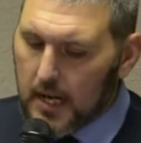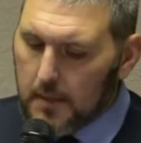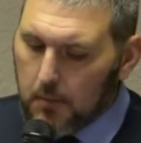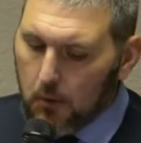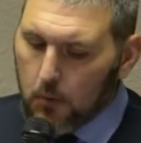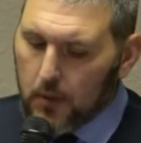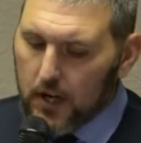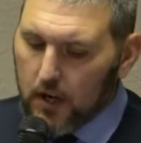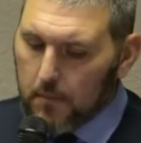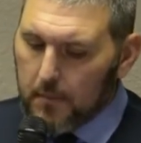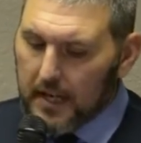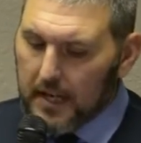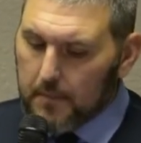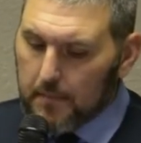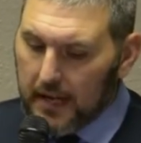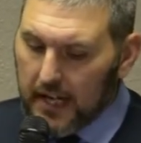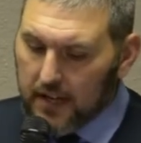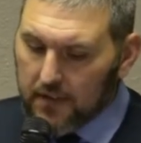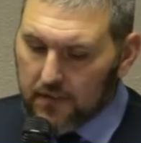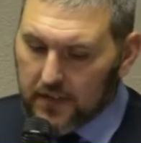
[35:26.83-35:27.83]
but we are made
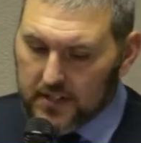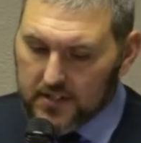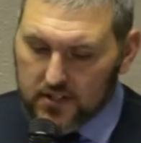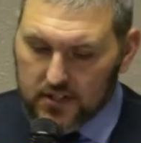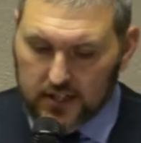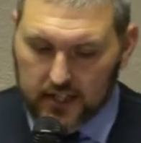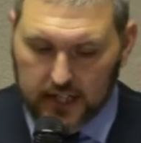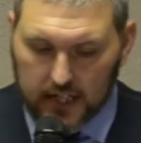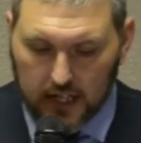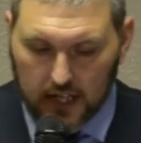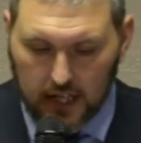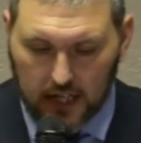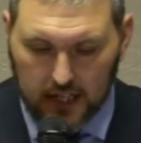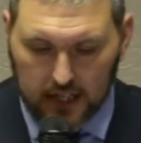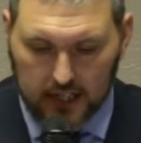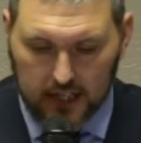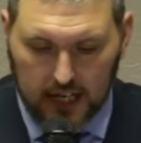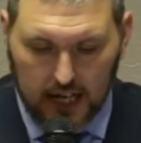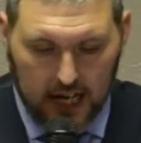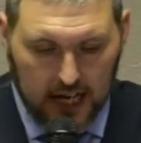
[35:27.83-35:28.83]
manifest unto
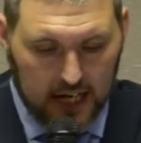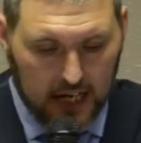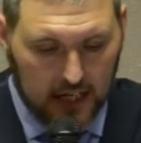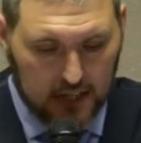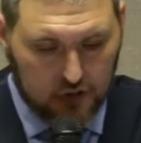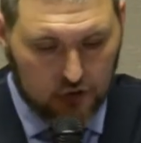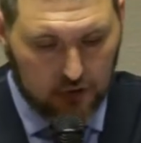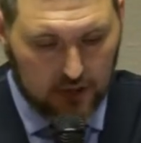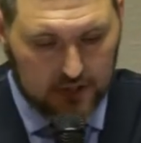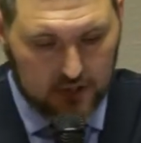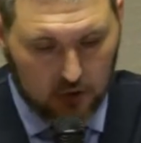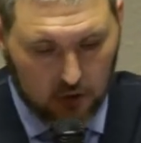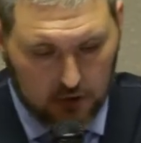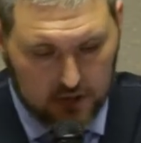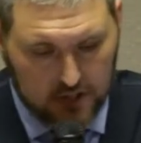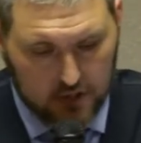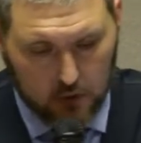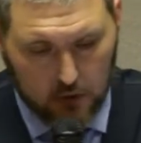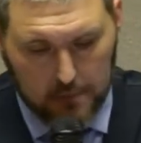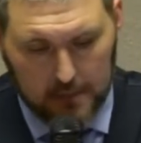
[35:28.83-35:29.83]
God, and I trust
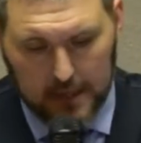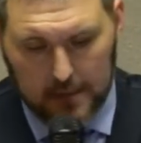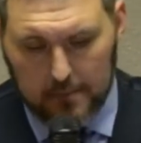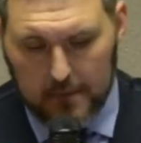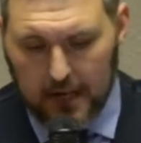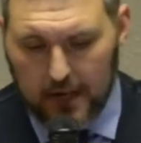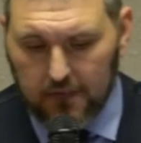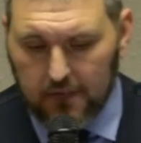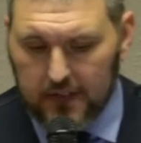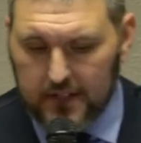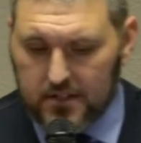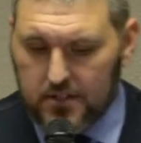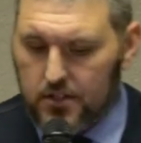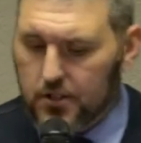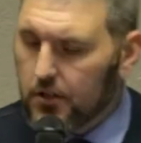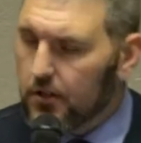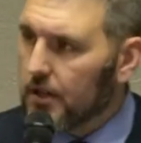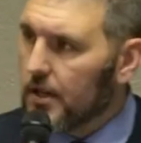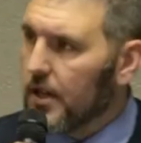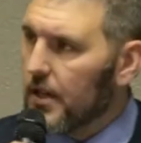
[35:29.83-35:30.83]
also are made manifest in
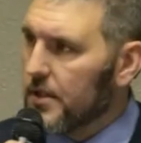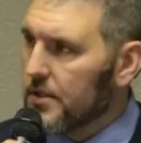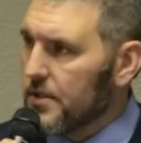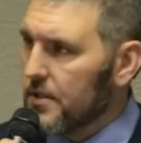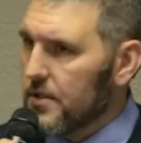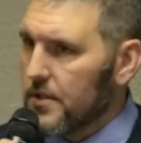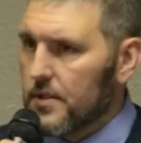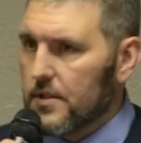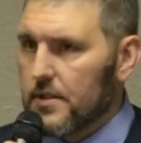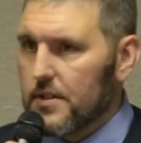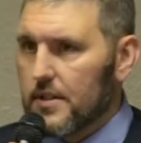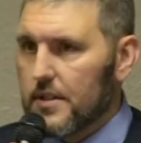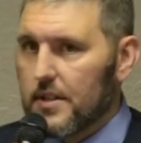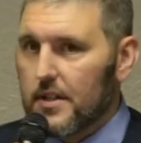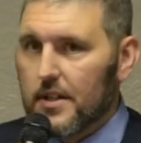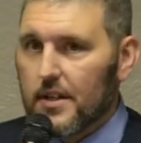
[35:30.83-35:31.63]
your consciences.